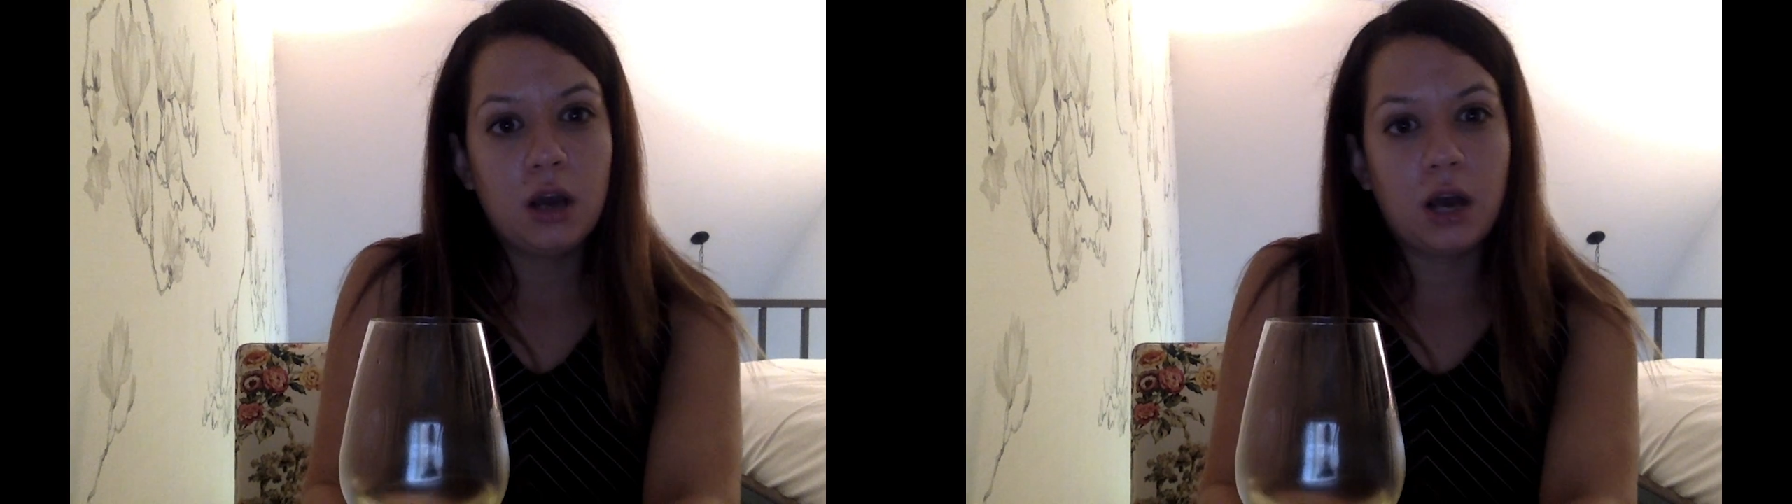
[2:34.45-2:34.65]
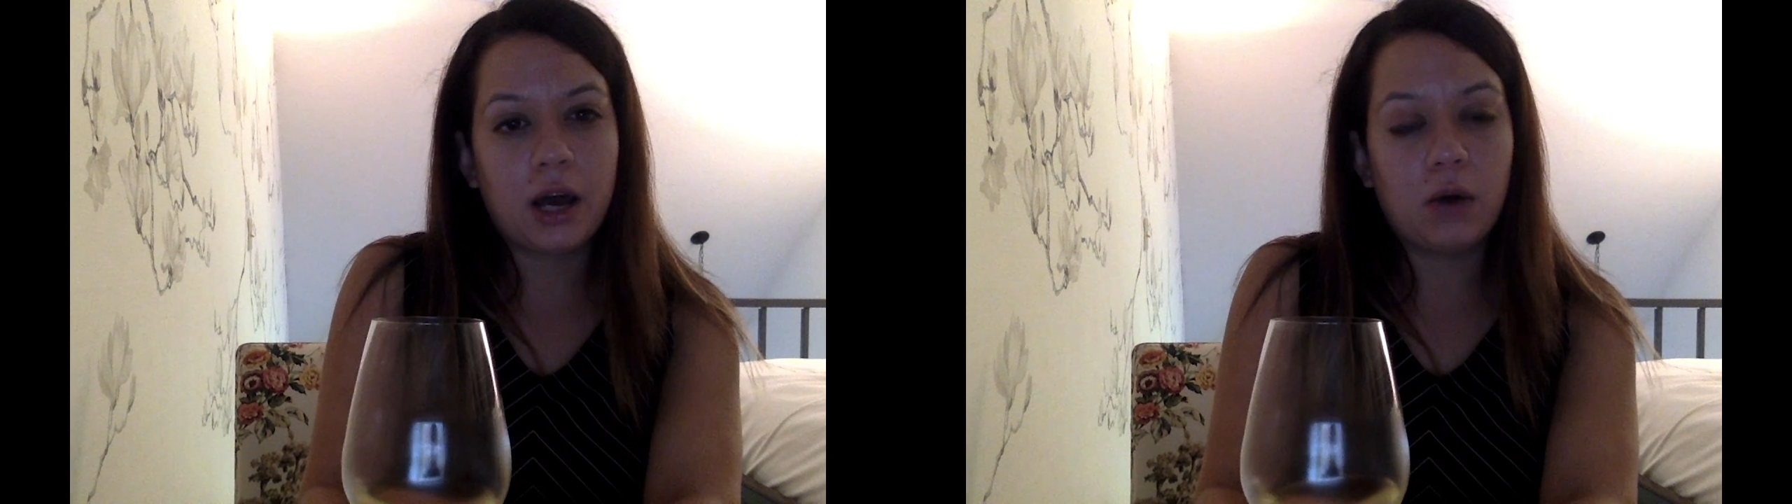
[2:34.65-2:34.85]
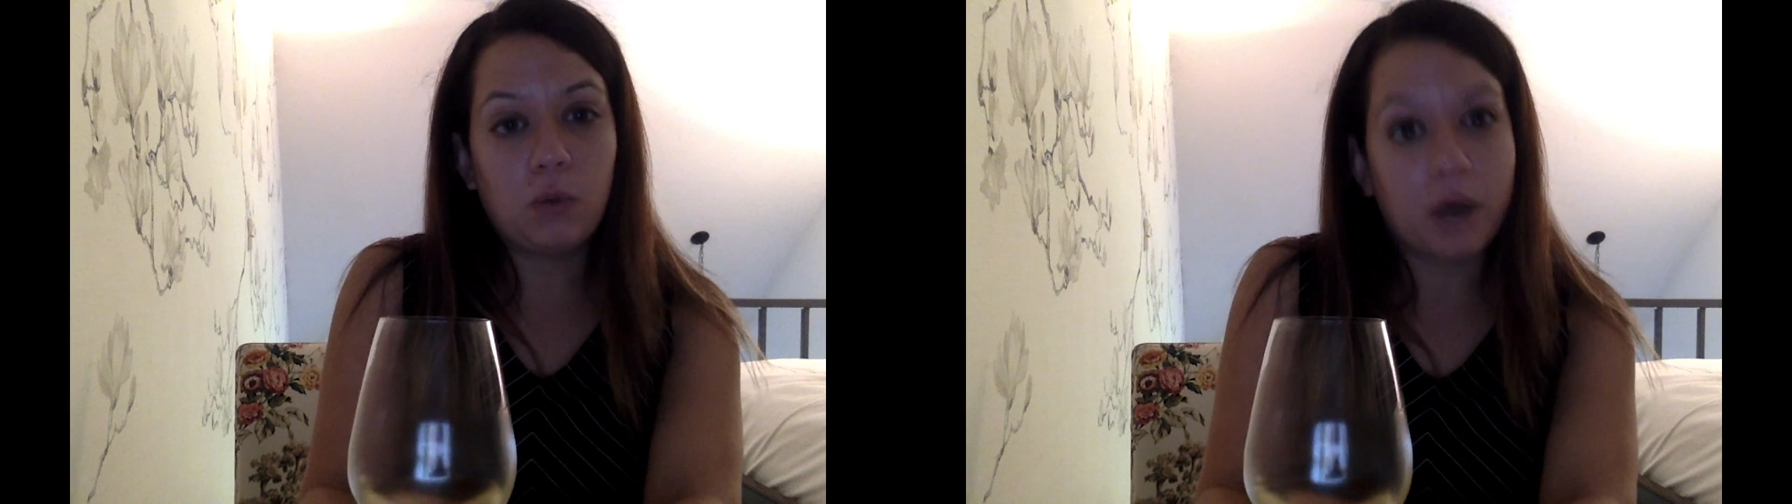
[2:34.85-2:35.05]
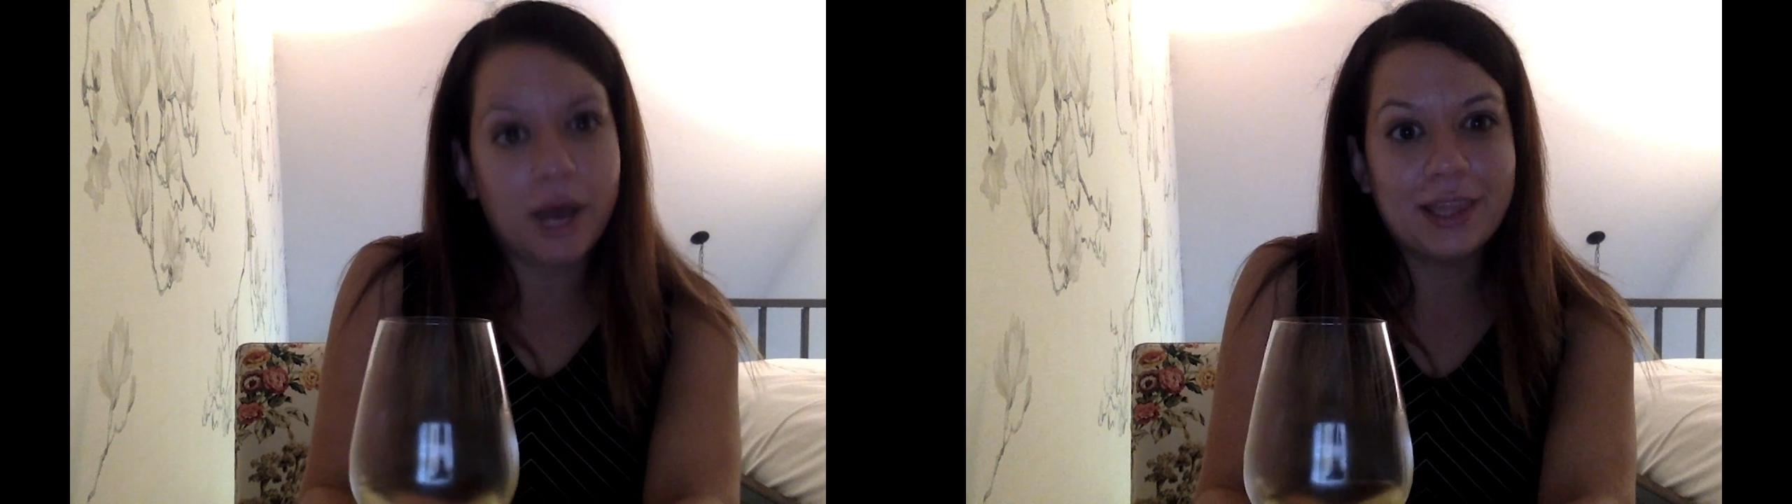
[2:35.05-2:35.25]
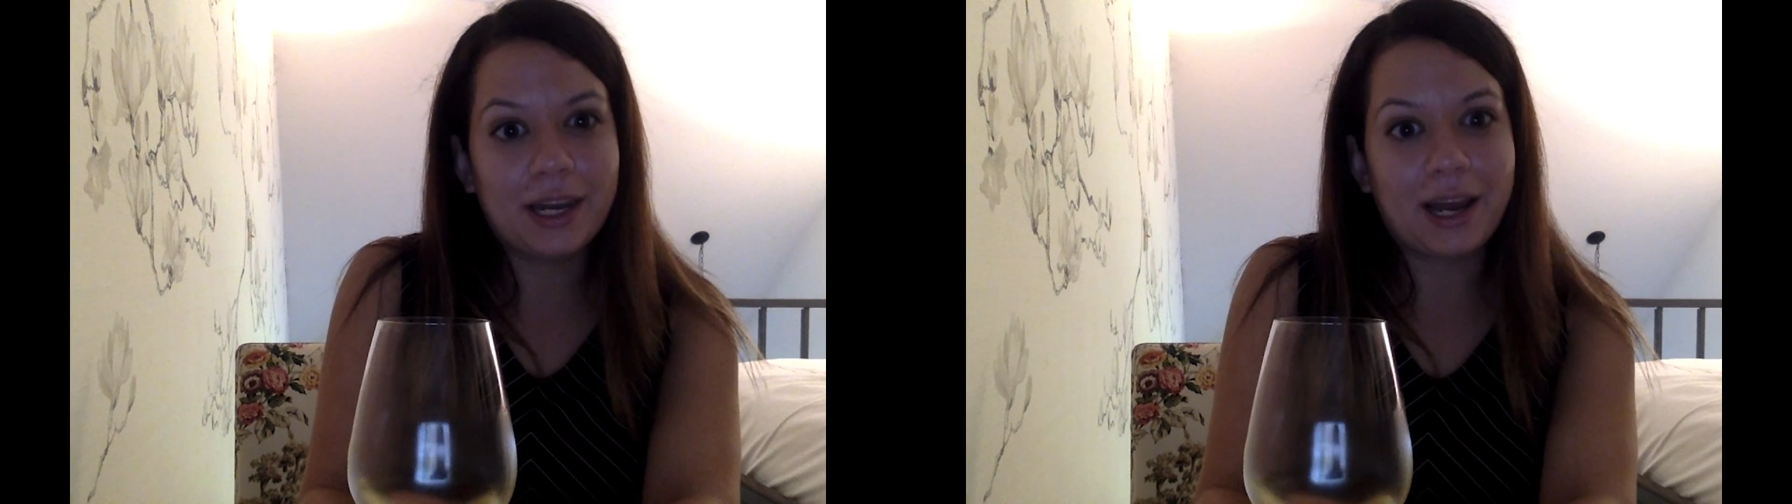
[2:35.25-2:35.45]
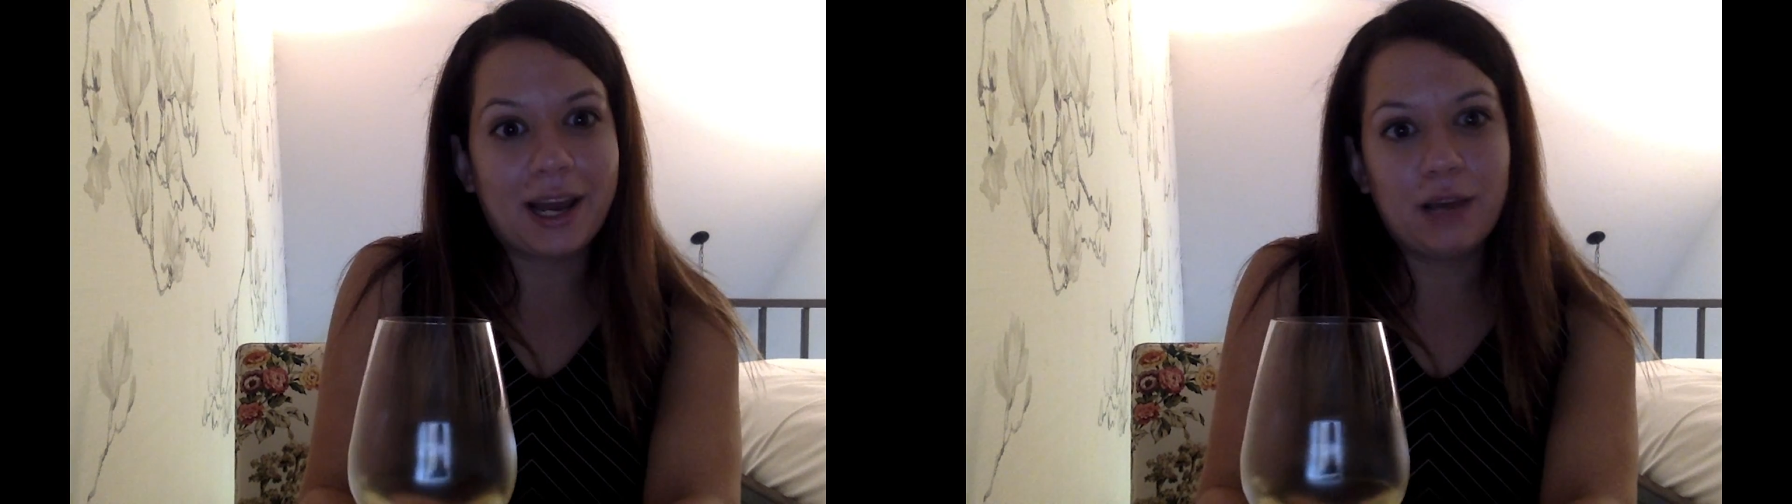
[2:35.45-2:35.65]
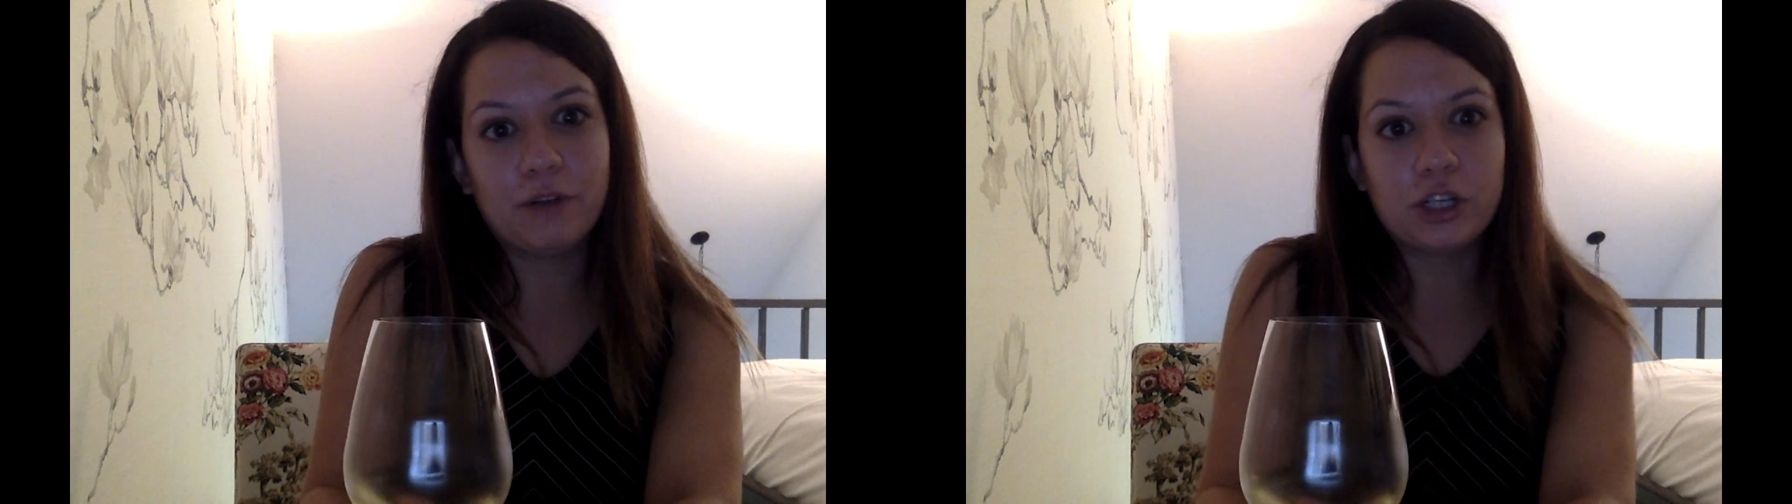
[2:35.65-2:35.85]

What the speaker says: wine that I ever